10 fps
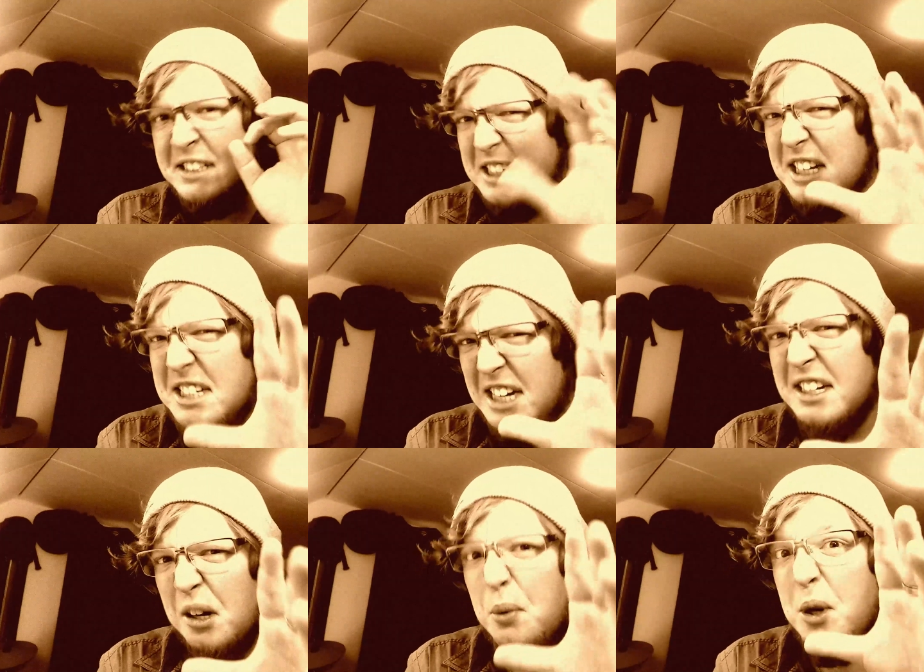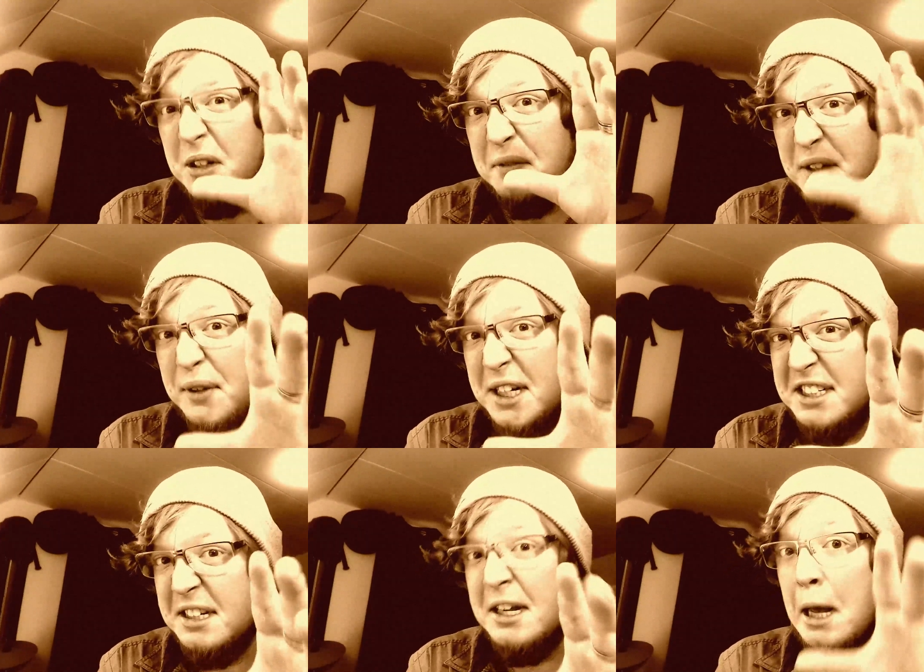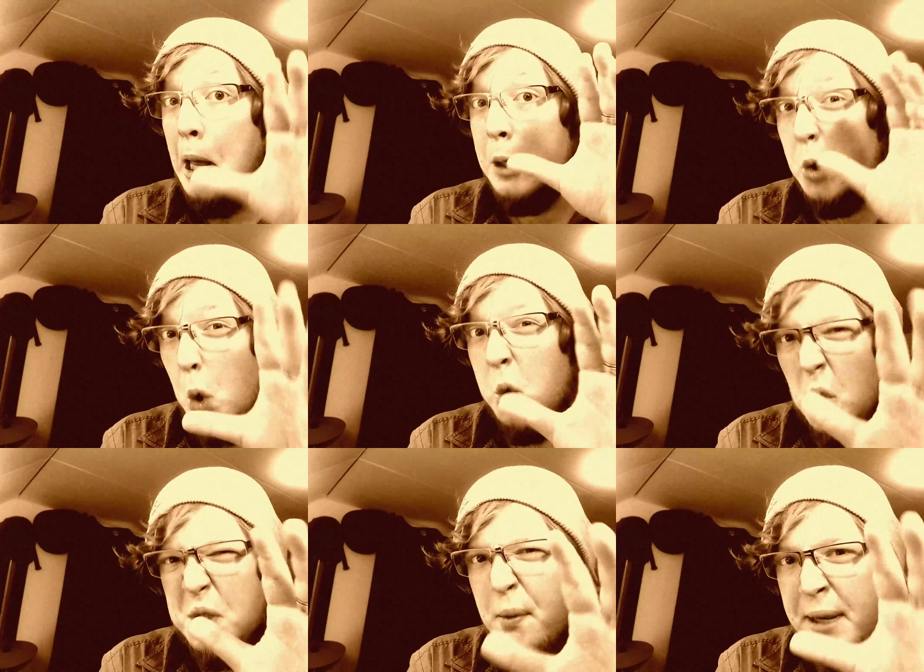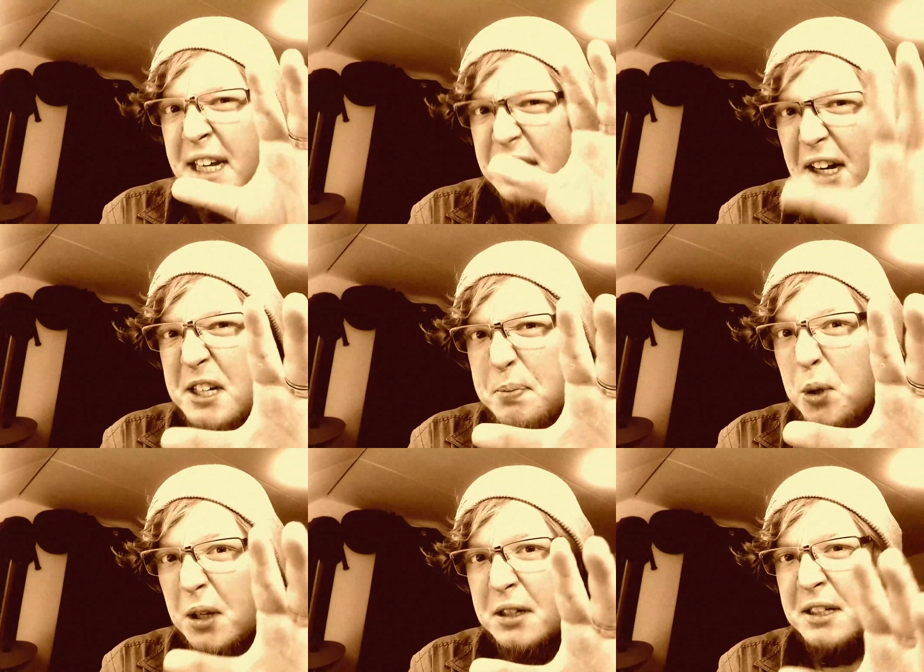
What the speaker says: Just a general word of advice. Don't go swimming in your dice pool.